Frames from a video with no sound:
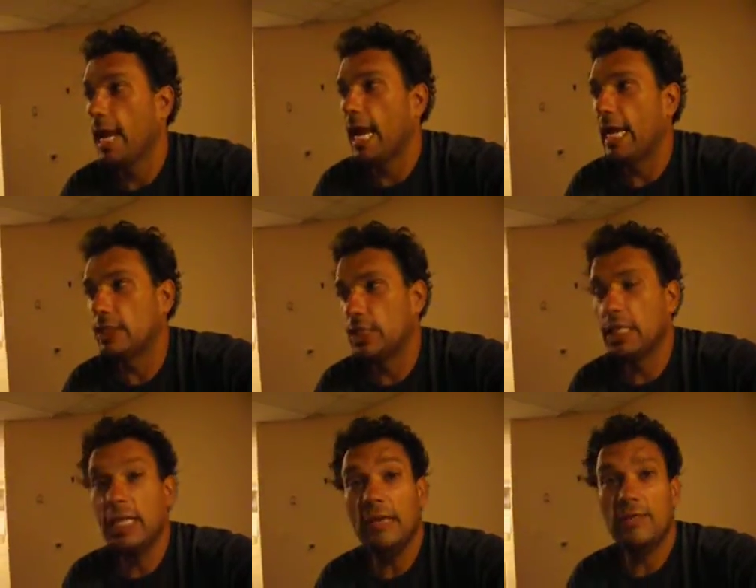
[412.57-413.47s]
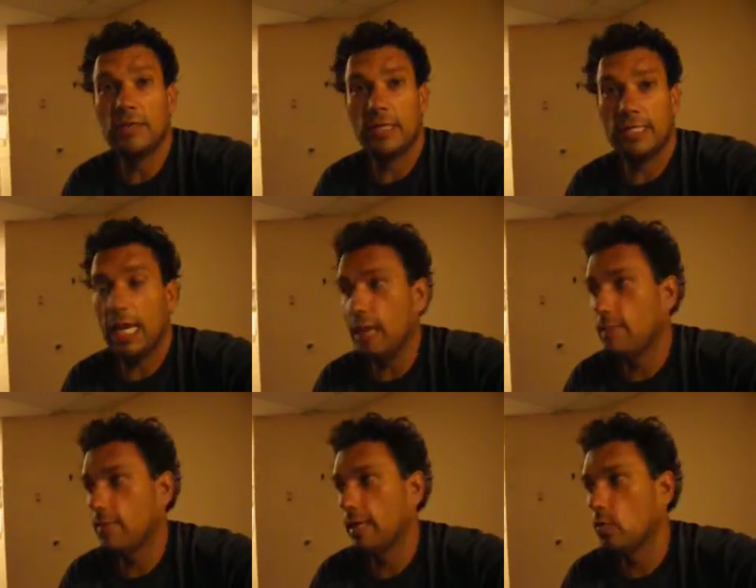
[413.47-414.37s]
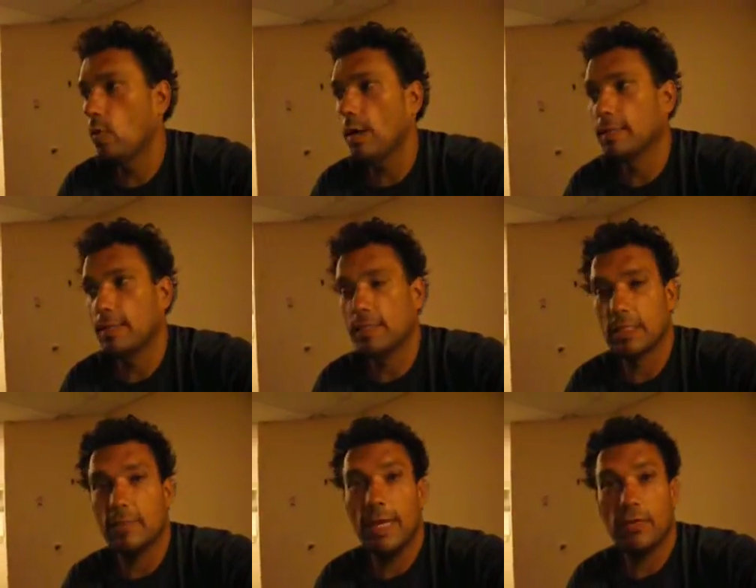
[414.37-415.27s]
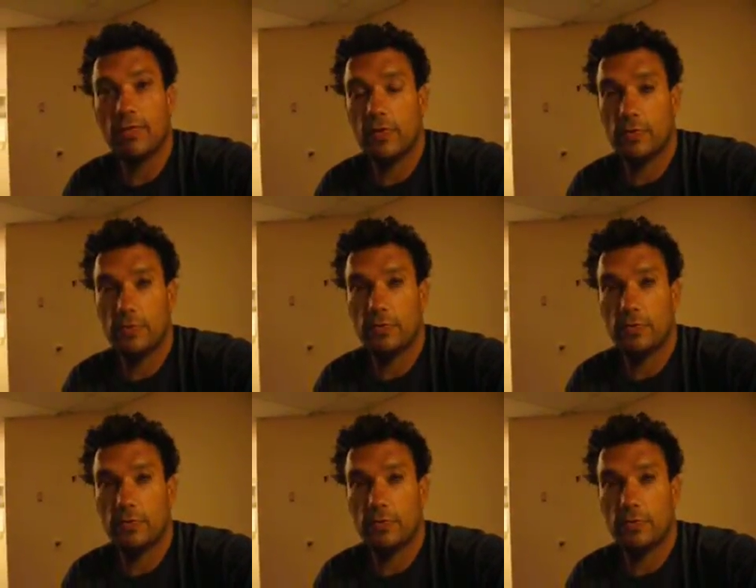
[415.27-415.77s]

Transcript: And she leaves the table and walks up to the microphone.